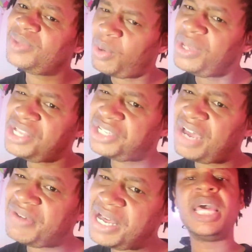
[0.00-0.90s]
Did we just
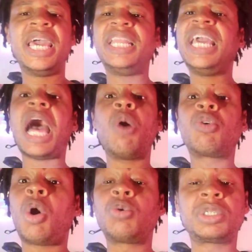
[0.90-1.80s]
give up? And they
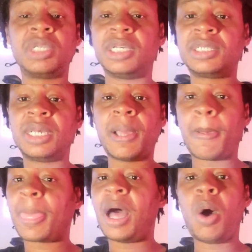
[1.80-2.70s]
outcoached us.
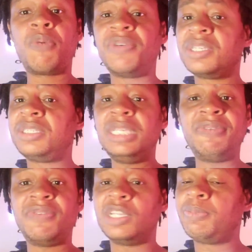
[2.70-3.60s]
Offense,
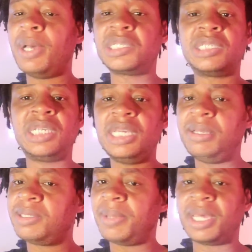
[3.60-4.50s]
defense, special
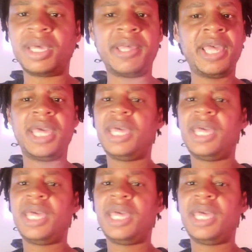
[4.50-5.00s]
teams, man.